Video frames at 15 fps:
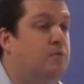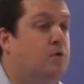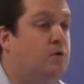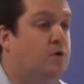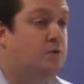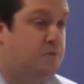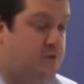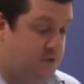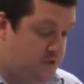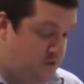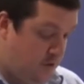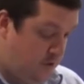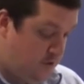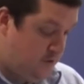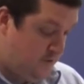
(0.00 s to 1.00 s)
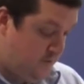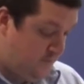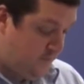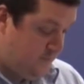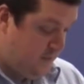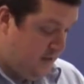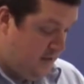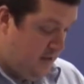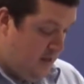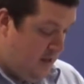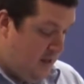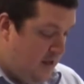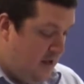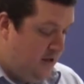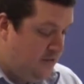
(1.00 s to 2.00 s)
war with the Scots.
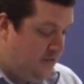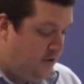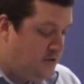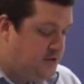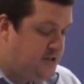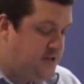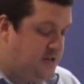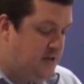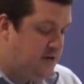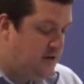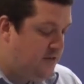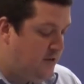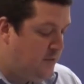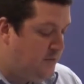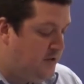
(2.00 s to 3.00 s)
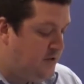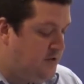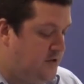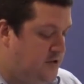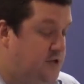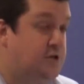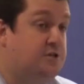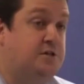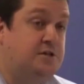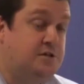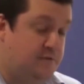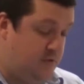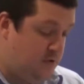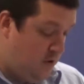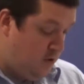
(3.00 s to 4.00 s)
At Thornton in Northumberland, just
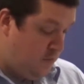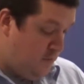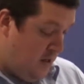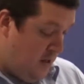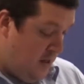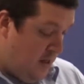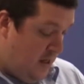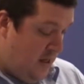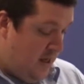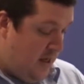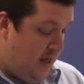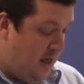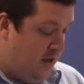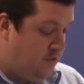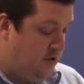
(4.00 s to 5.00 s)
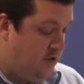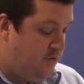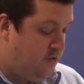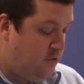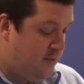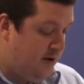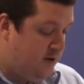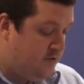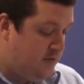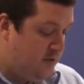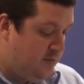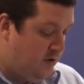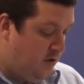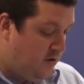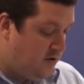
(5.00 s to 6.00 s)
east of Norham, and only a few miles from
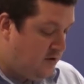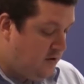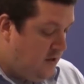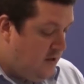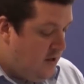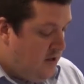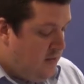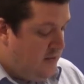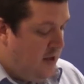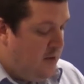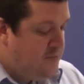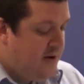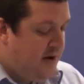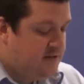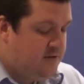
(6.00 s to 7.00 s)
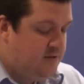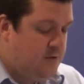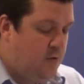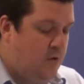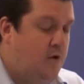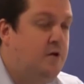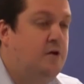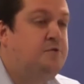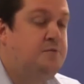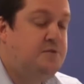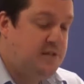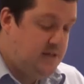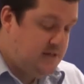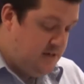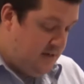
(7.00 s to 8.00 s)
the border, the impact of the war is
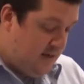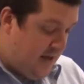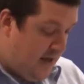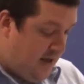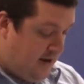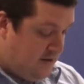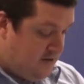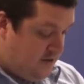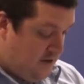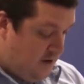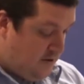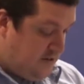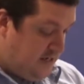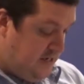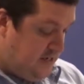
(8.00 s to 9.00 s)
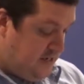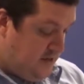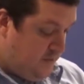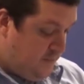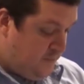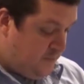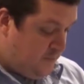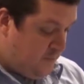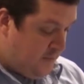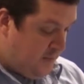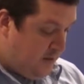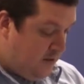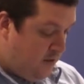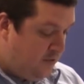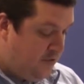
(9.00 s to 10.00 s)
presented again in stark detail.
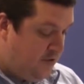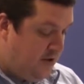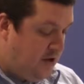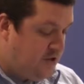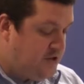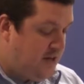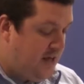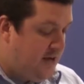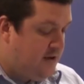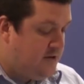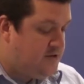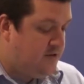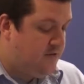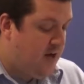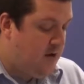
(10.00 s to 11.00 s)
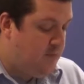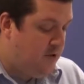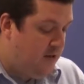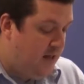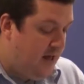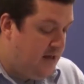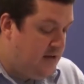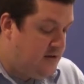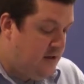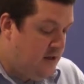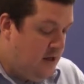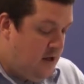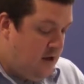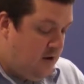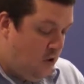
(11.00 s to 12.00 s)
Of 300 acres of arable land,
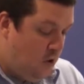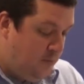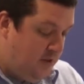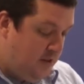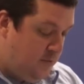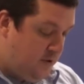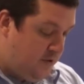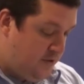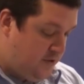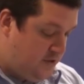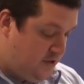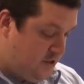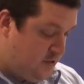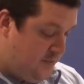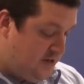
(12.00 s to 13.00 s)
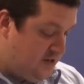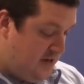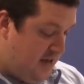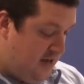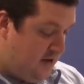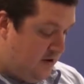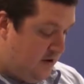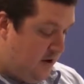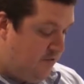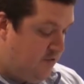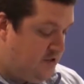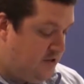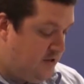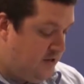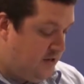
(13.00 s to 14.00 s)
normally worth 6pence an acre and
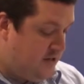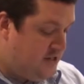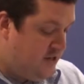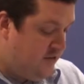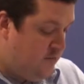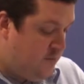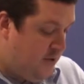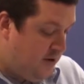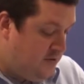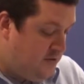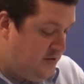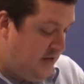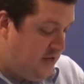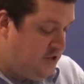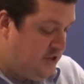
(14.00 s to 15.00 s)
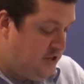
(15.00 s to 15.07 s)
returning £7 10